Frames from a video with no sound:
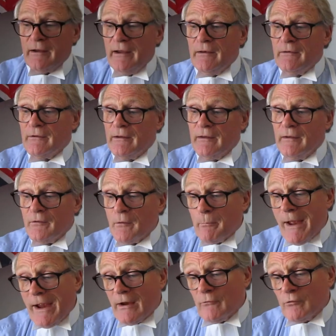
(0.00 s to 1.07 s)
in the
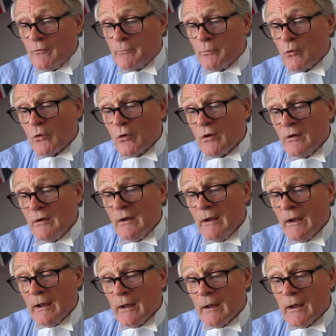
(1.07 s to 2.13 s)
back of the book.
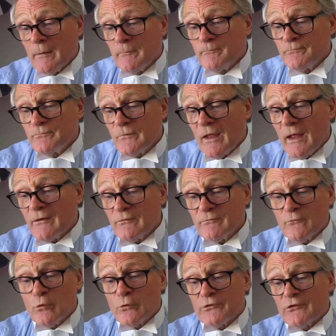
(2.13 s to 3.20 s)
And
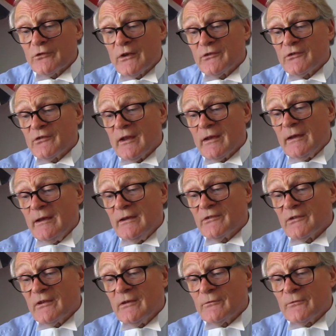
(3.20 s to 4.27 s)
of course, as I say,
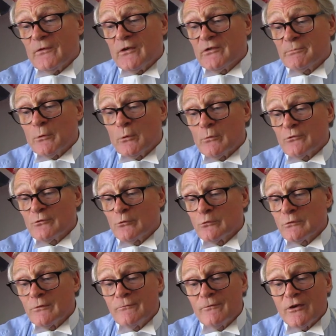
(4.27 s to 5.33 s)
his first book was
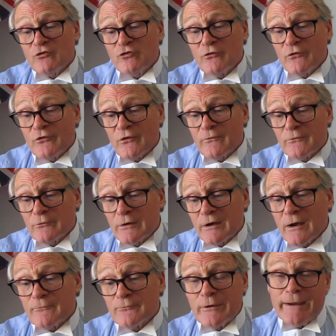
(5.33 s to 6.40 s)
called Confessions of a
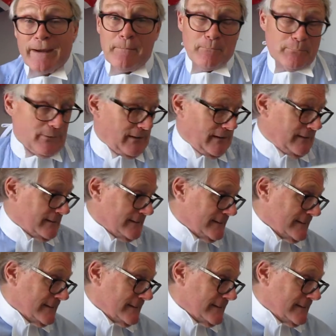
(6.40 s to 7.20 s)
Recovering MP.